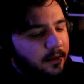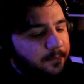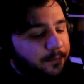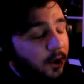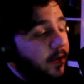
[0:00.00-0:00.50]

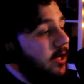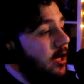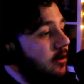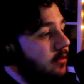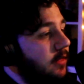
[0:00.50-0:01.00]
But
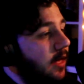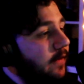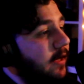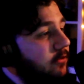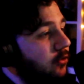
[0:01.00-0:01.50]
again,
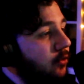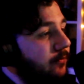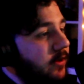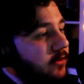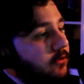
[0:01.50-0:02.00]
that's all
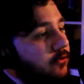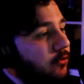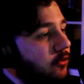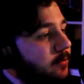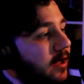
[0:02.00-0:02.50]
things that
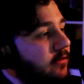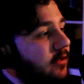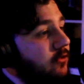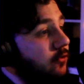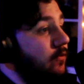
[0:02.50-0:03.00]
draws back to
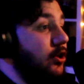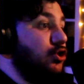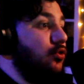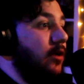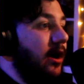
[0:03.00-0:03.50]
his
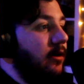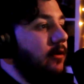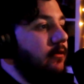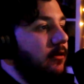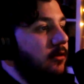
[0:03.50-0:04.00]
original
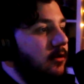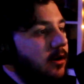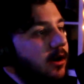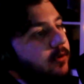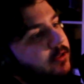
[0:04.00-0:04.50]
character and
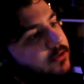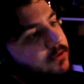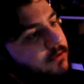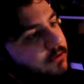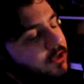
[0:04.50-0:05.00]
how he's
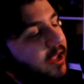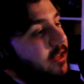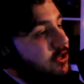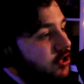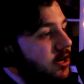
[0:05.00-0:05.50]

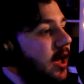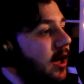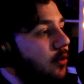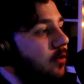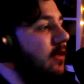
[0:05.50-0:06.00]
changed
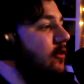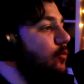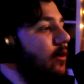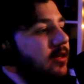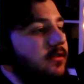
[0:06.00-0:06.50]
now, and that's
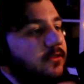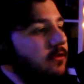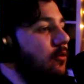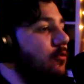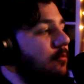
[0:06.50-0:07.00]
why he's
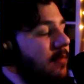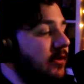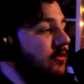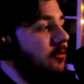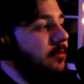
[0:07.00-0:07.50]
so
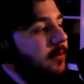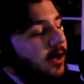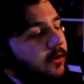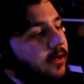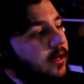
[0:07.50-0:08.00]
messed up
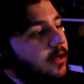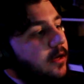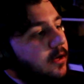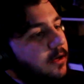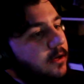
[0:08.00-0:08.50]
about it.
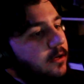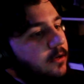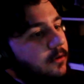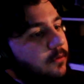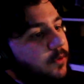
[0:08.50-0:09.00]

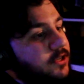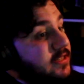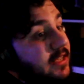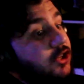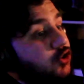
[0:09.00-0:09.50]
Which
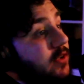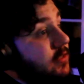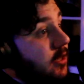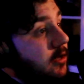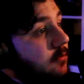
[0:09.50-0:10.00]
is
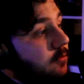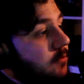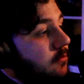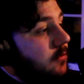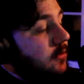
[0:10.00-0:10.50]
interesting
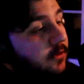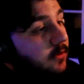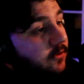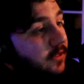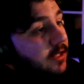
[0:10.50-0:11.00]
to
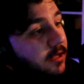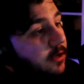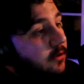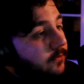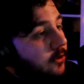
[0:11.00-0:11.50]
see
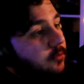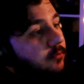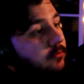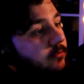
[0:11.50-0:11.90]
in a film